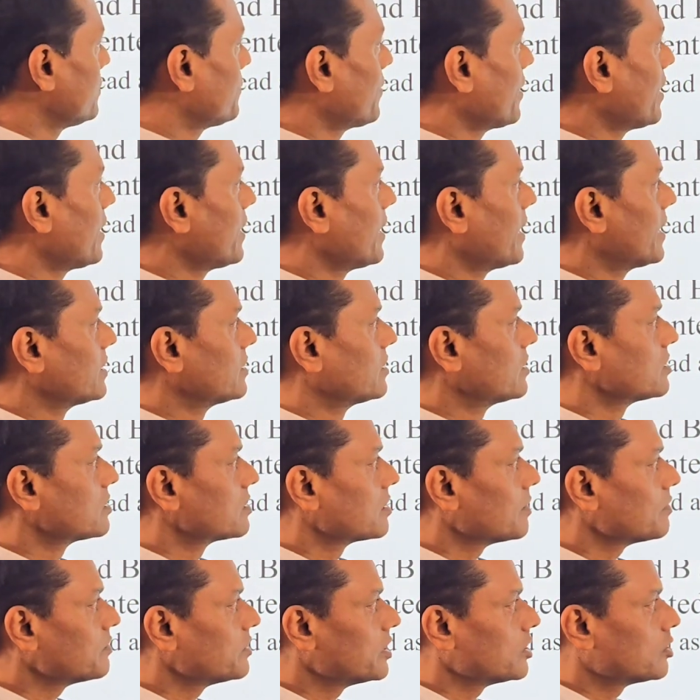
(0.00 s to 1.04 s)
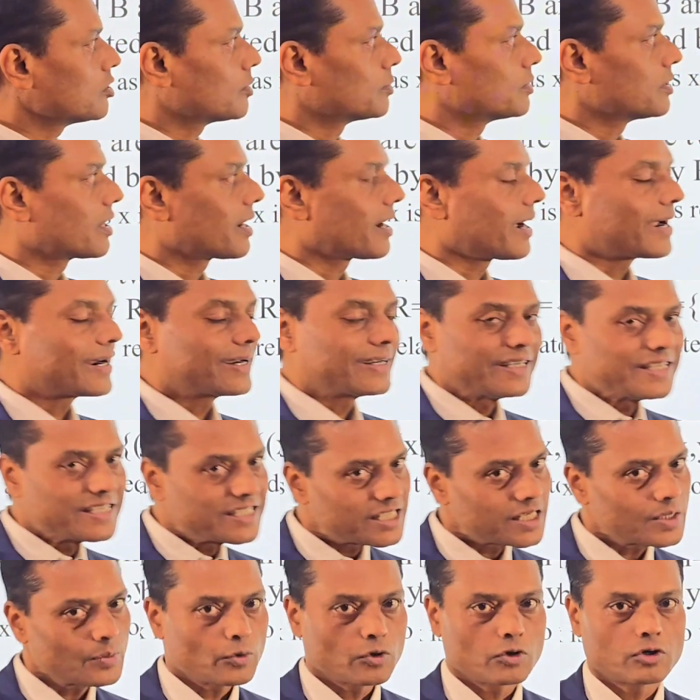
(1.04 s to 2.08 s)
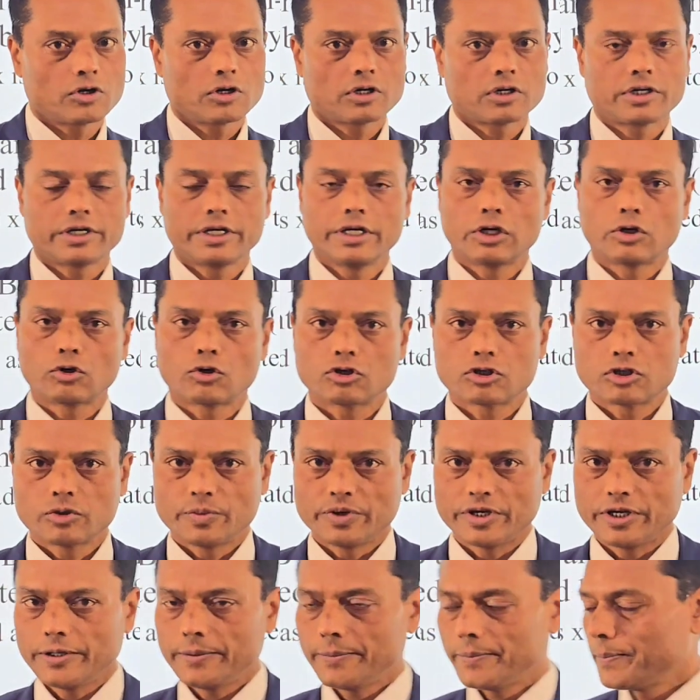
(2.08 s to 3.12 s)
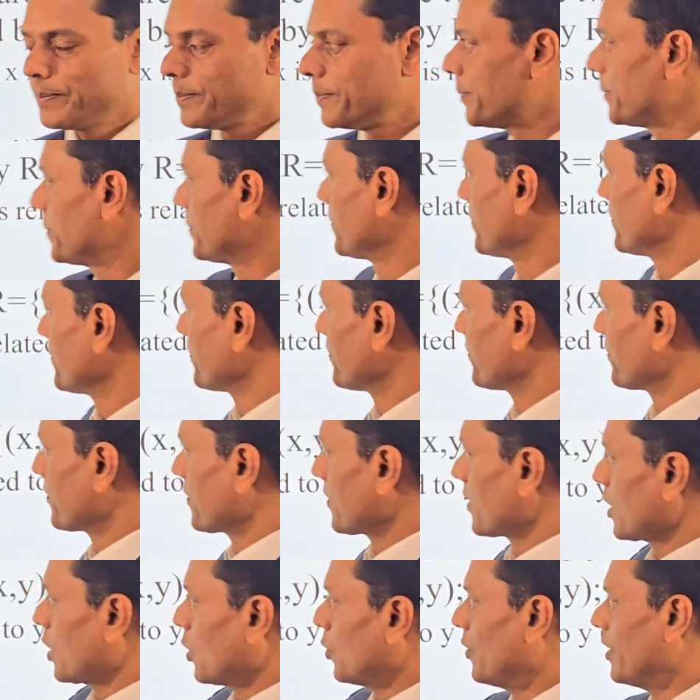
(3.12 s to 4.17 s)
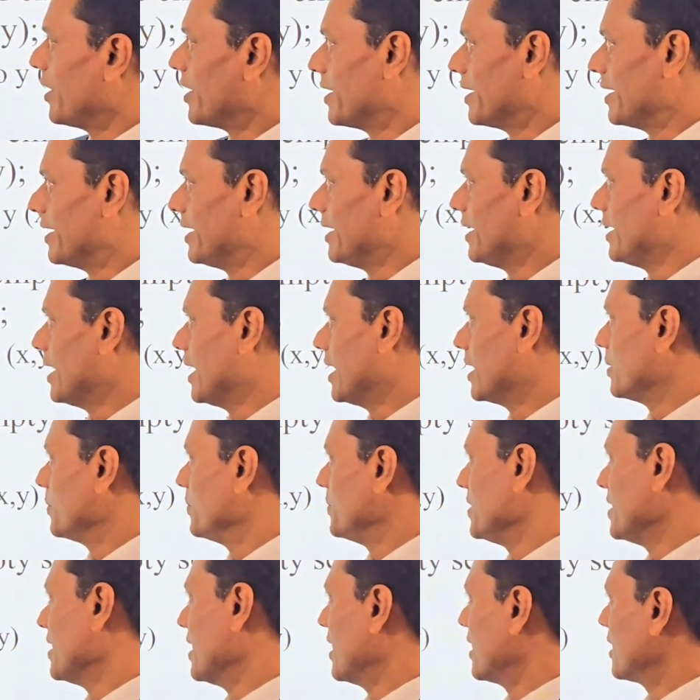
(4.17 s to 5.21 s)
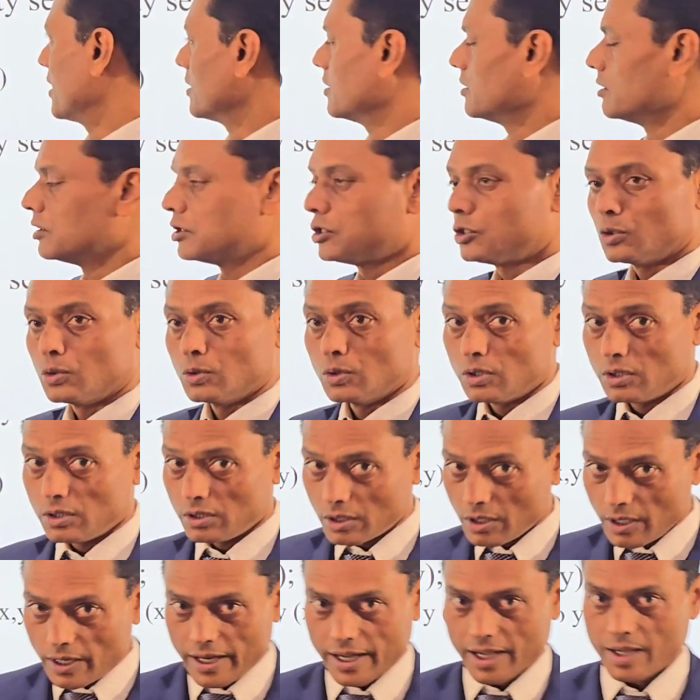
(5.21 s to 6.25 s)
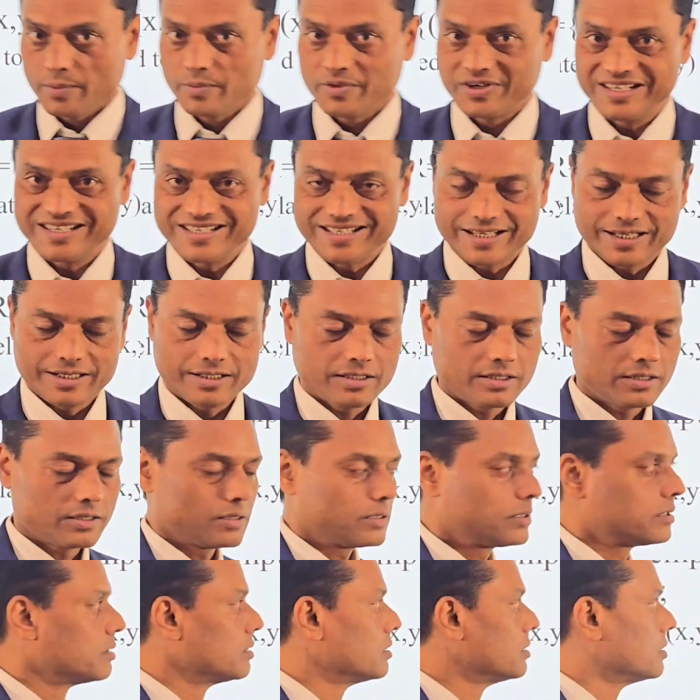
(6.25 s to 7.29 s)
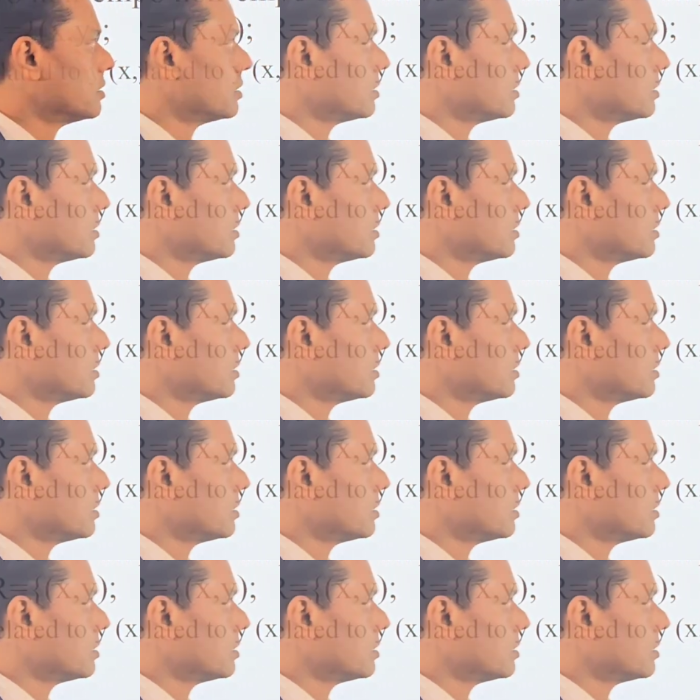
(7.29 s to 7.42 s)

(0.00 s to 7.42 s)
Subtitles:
defined as the subset of the Cartesian product A cross B, where A and B are two non-empty sets,